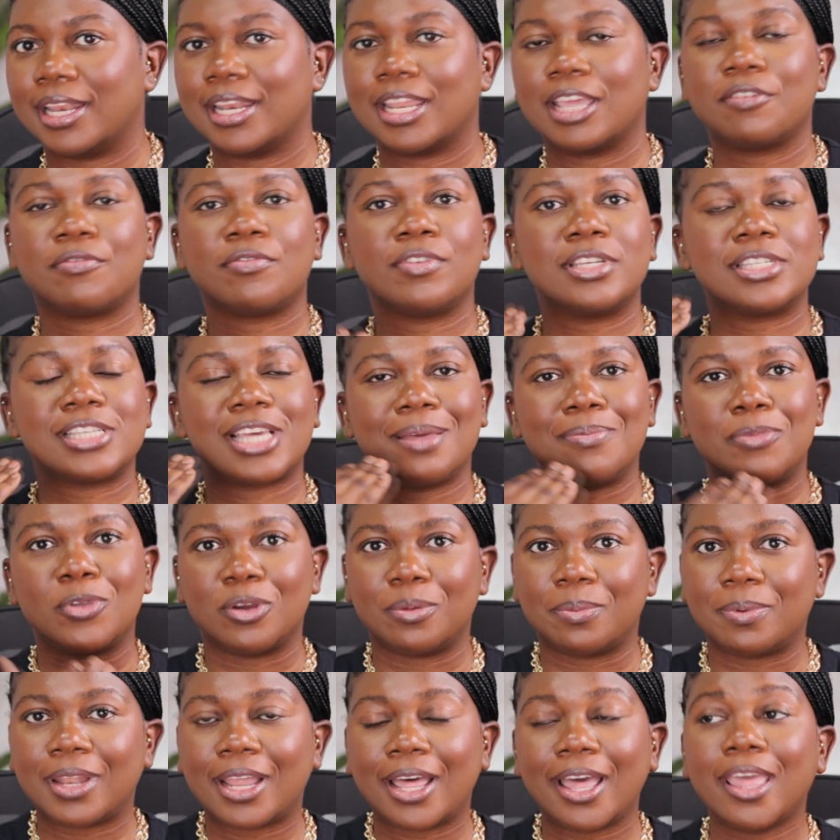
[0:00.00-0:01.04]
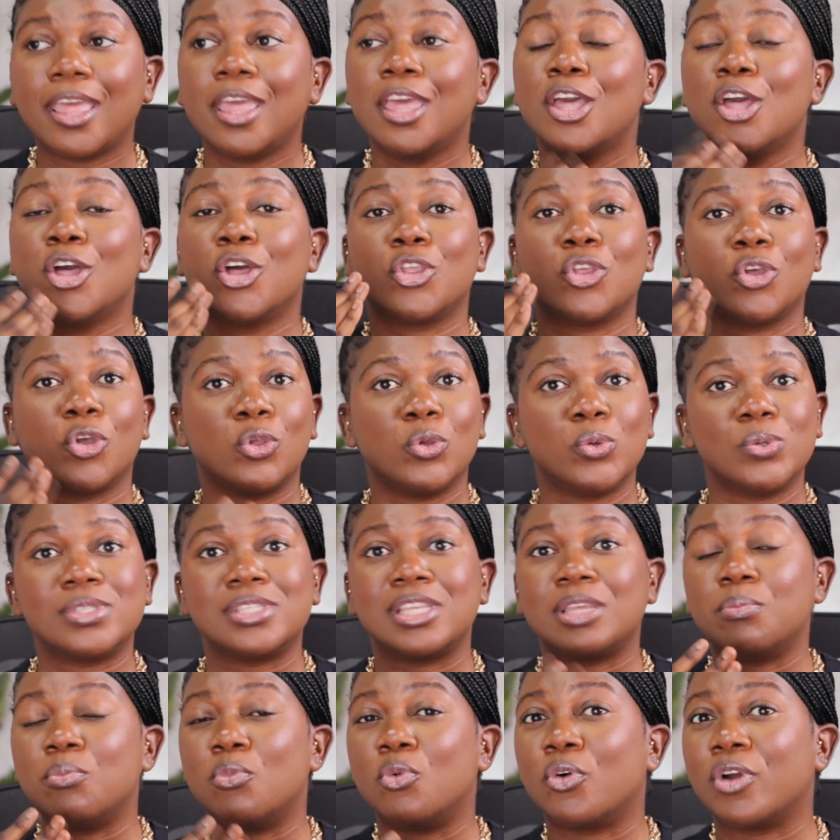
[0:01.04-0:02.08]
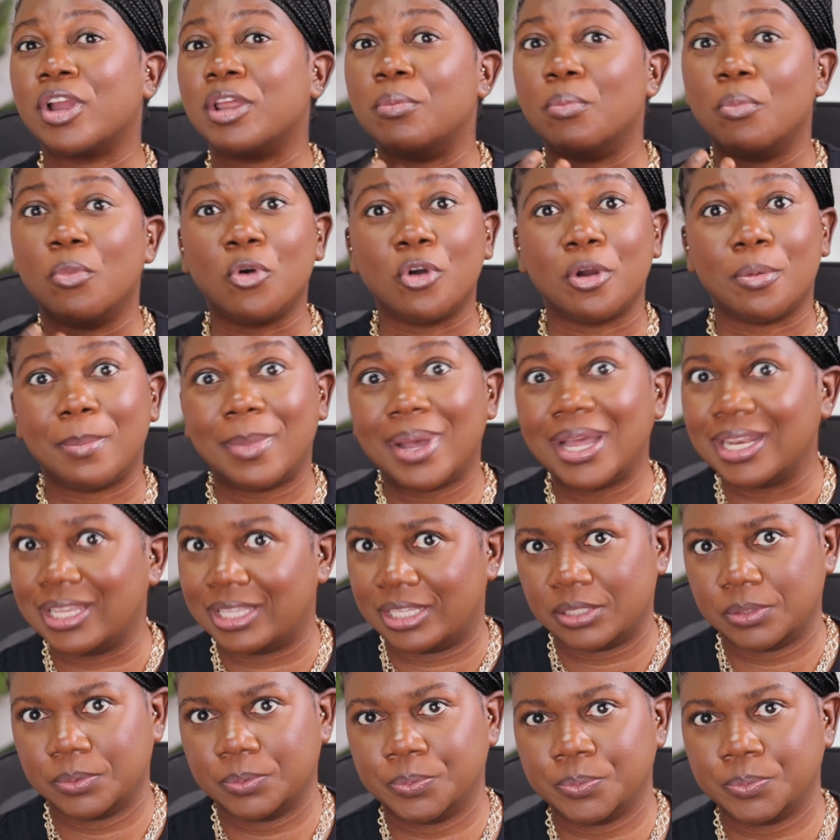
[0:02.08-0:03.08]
And every time you apply, you're using more and more money.